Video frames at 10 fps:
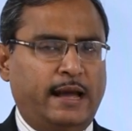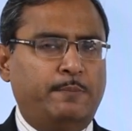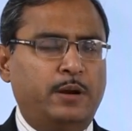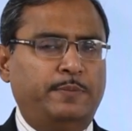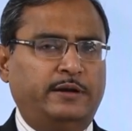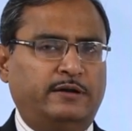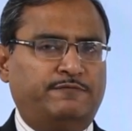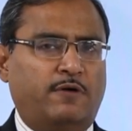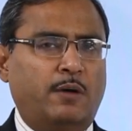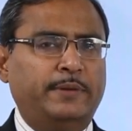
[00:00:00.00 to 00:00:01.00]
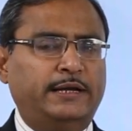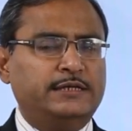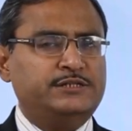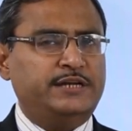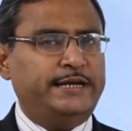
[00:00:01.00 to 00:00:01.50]
In abbreviated form, it
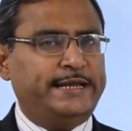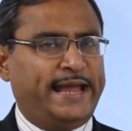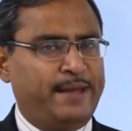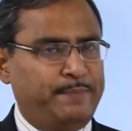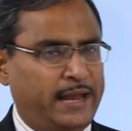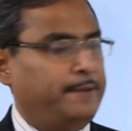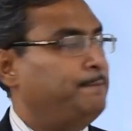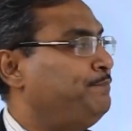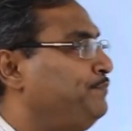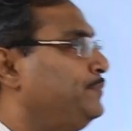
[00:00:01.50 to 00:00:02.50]
is TDMA.